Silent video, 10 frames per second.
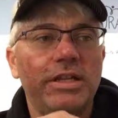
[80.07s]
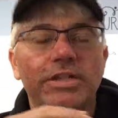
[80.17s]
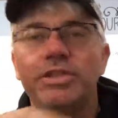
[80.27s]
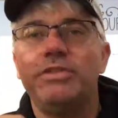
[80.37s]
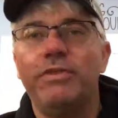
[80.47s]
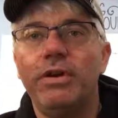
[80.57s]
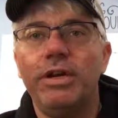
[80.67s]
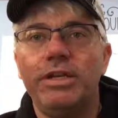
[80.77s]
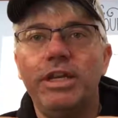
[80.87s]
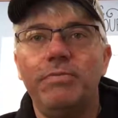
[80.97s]
touches
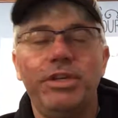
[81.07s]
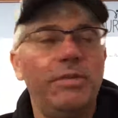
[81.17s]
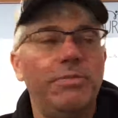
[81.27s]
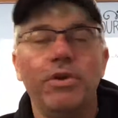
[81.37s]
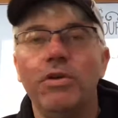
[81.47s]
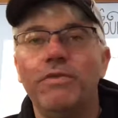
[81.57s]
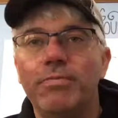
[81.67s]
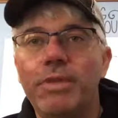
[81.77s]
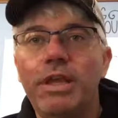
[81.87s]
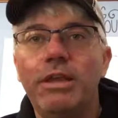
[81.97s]
very deep nerve
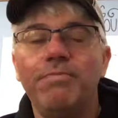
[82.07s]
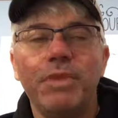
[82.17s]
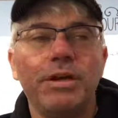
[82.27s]
in me.